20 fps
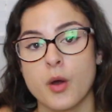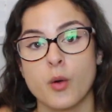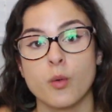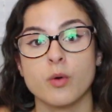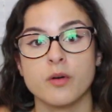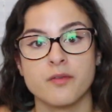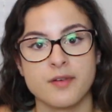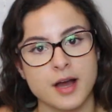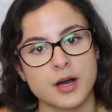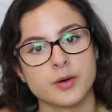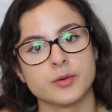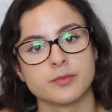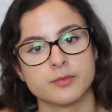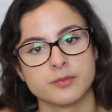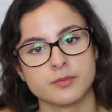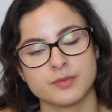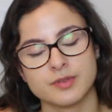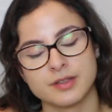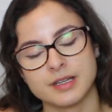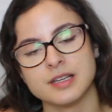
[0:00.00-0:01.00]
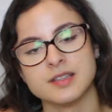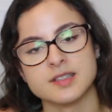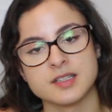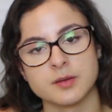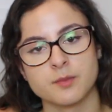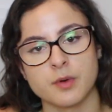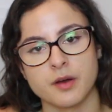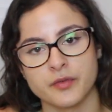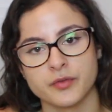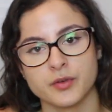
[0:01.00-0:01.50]
without
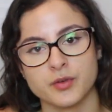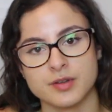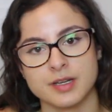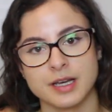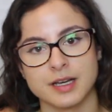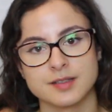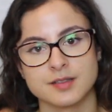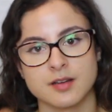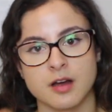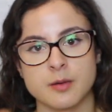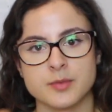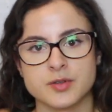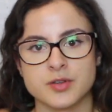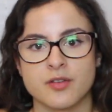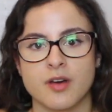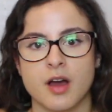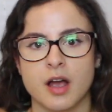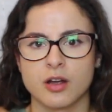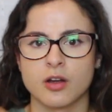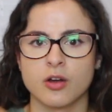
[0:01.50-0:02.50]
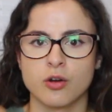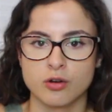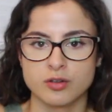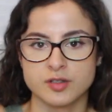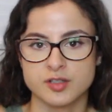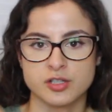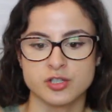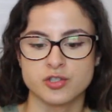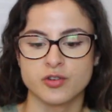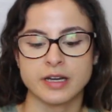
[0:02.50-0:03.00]
eating my food next time so that I can
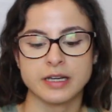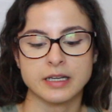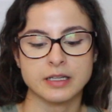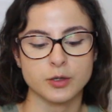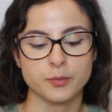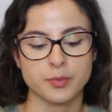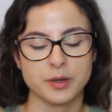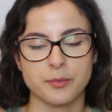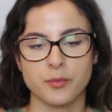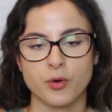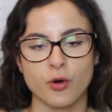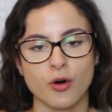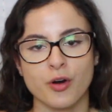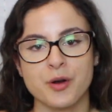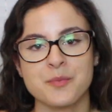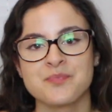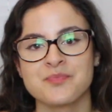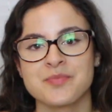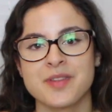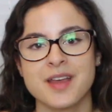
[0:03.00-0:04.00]
concentrate a little bit more